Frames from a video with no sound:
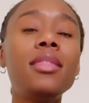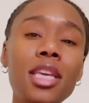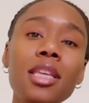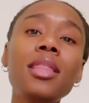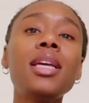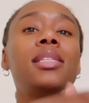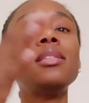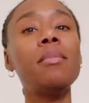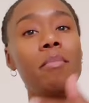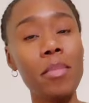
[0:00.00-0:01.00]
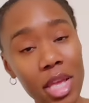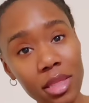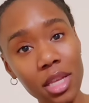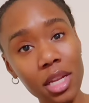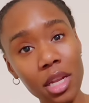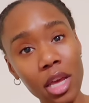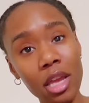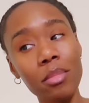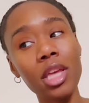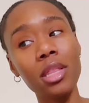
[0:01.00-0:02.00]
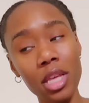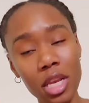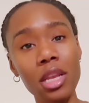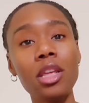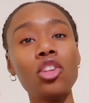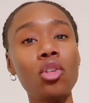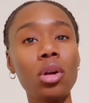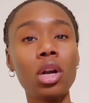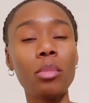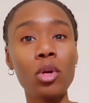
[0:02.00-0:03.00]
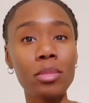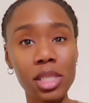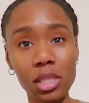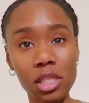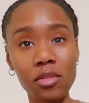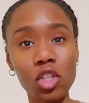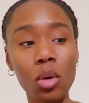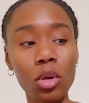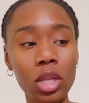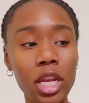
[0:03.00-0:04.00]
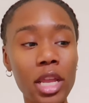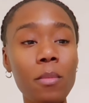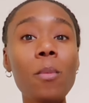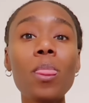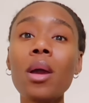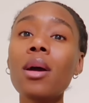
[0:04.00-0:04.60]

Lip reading: Then they submit the claim, and then your appointments and stuff start rolling in.